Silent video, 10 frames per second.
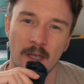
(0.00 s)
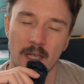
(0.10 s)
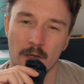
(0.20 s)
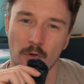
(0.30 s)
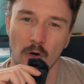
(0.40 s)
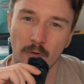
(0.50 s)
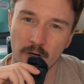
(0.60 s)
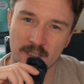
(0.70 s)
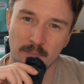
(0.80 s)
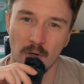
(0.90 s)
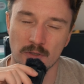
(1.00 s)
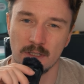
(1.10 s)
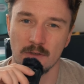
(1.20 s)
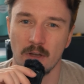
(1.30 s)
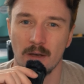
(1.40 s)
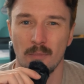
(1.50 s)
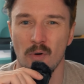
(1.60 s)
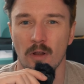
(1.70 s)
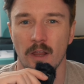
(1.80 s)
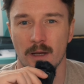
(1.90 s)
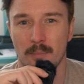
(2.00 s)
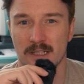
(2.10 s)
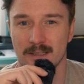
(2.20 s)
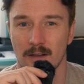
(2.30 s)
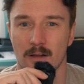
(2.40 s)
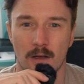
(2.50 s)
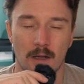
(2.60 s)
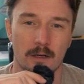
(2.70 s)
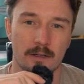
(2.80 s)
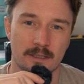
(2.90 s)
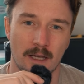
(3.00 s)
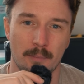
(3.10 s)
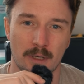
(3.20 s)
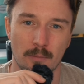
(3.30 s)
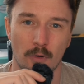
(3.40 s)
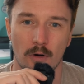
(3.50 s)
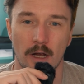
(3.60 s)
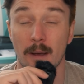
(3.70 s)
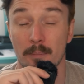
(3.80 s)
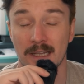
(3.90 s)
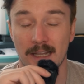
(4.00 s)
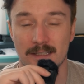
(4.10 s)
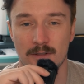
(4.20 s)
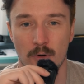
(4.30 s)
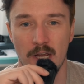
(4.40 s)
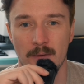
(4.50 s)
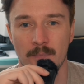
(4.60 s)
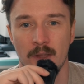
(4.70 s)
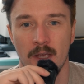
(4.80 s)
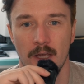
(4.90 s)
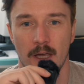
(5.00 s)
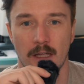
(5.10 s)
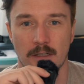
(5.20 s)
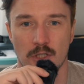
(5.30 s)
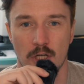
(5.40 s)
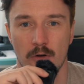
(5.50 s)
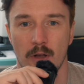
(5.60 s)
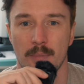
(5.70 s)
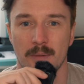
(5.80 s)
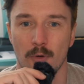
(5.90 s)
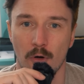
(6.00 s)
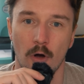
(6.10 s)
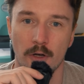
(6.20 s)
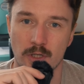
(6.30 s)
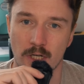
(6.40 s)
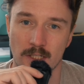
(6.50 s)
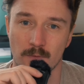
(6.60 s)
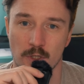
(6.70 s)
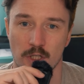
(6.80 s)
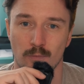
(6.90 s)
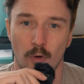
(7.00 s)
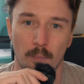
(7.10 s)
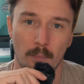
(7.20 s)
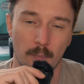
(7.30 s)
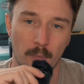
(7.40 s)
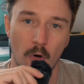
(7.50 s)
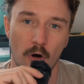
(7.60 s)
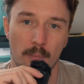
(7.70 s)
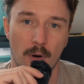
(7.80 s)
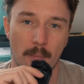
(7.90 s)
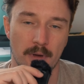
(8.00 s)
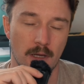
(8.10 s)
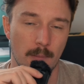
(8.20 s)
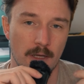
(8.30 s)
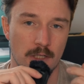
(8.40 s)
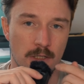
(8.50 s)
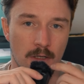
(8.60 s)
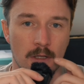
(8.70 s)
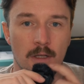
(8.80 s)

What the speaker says: If you overexpose it, you get more like pastel colors, a bit less grain, and in general a bit more contrast, which is more a popping image.